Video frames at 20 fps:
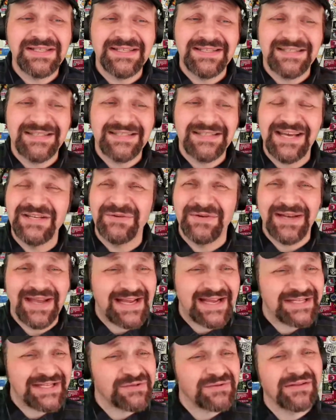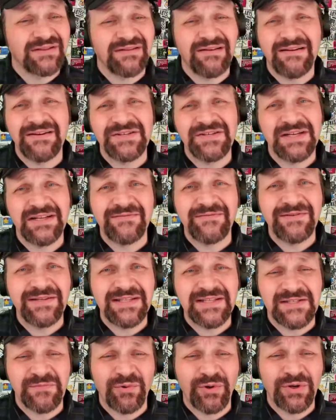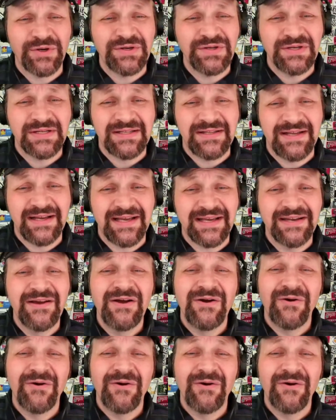decide to enhance or enlarge an element that's important to your client,